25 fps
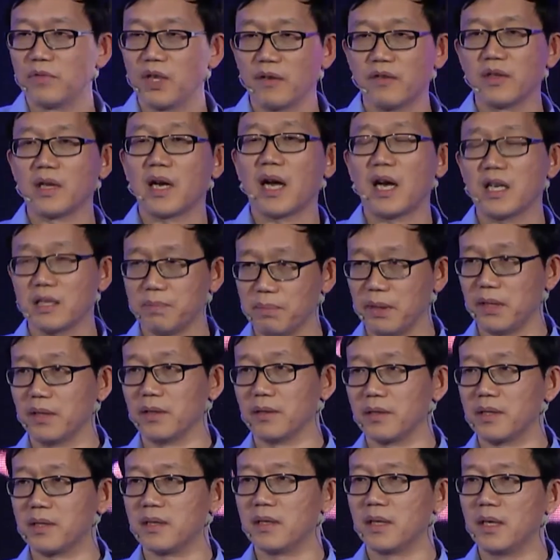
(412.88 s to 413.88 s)
different
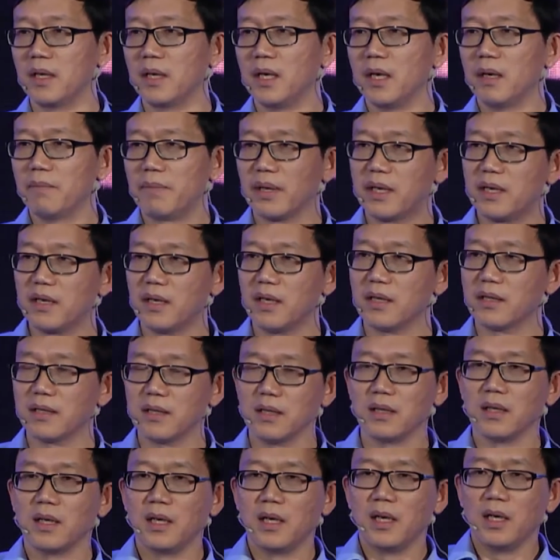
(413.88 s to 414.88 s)
hospitals, because
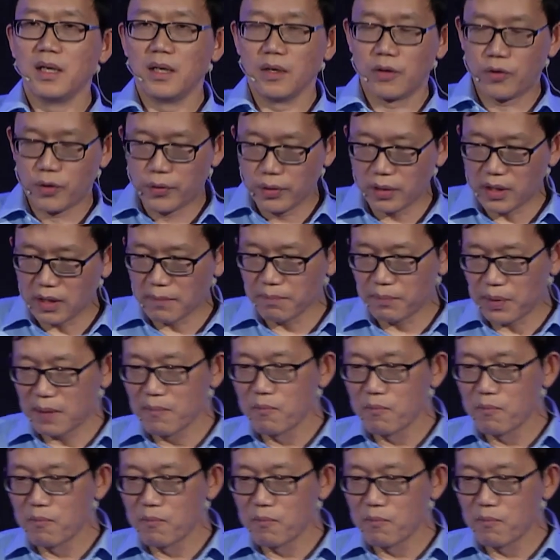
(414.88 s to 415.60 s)
it couldn't be